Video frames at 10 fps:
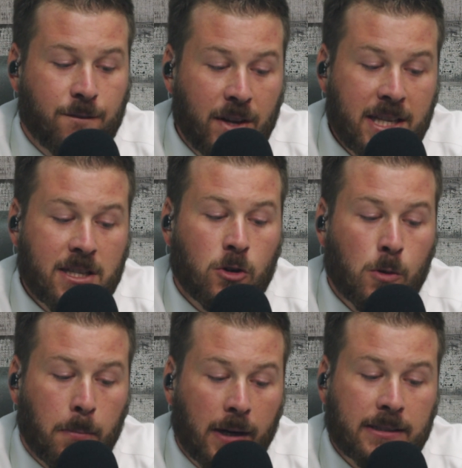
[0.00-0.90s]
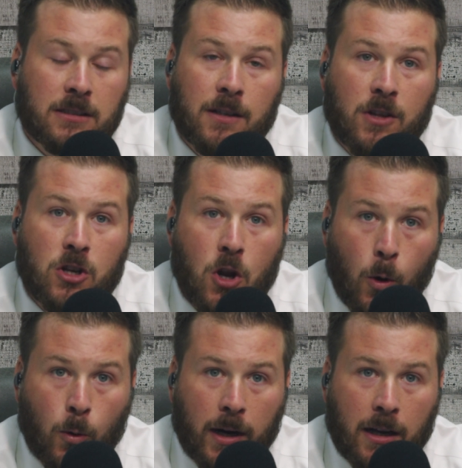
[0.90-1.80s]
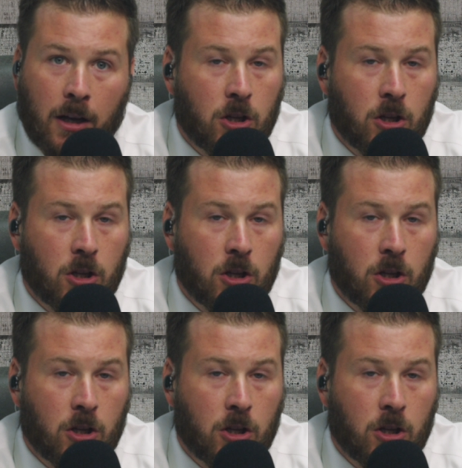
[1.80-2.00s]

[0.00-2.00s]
physical presence of the notary,